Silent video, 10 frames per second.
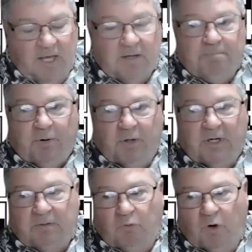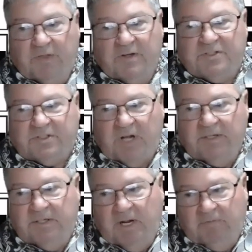put it where the sun
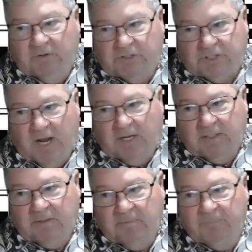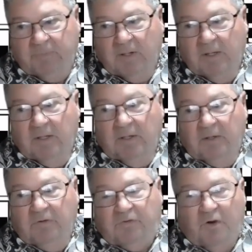never shined.
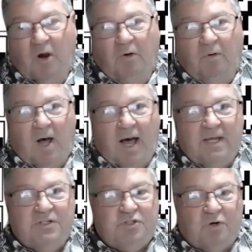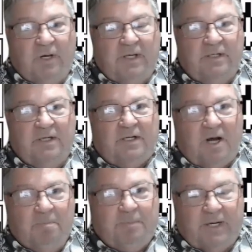So I joined a
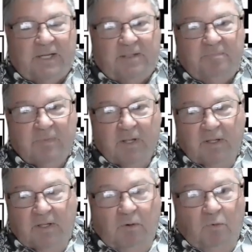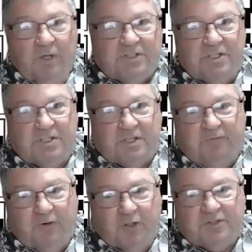company which is the
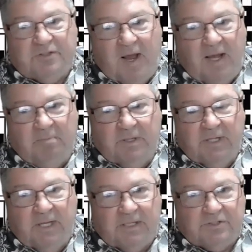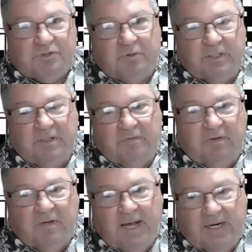first time in the history of the
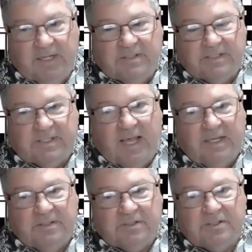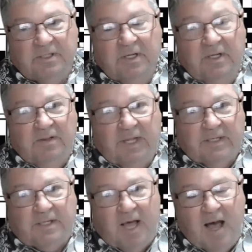United States that
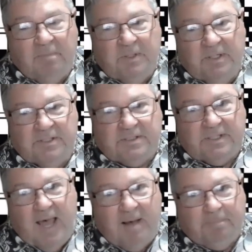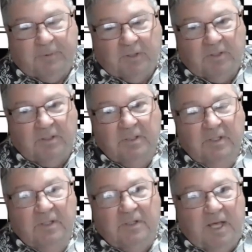communist capital
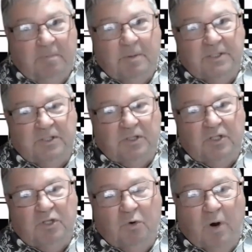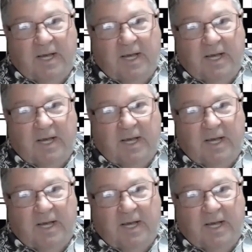came into the U.S.